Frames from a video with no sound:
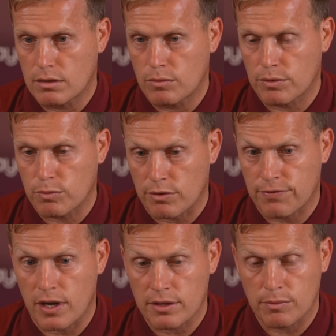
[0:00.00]

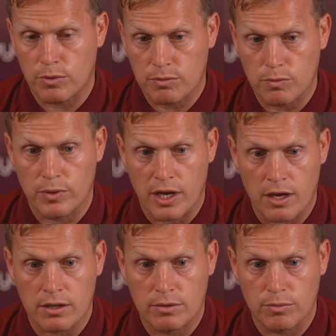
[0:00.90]
We've
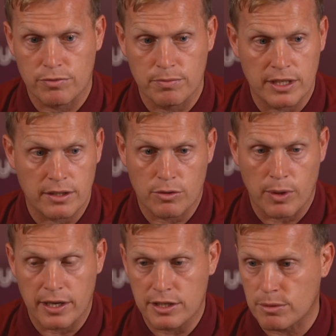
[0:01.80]
made
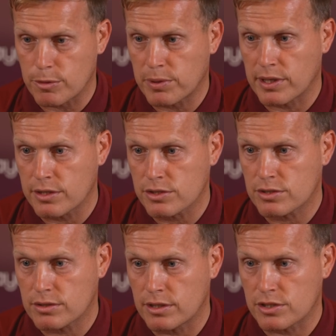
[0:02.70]
inquiries about
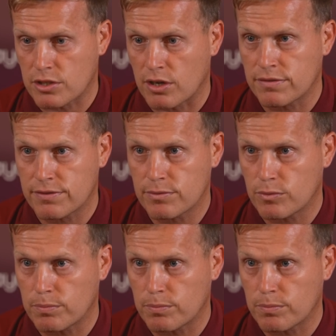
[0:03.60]
players. It's tough.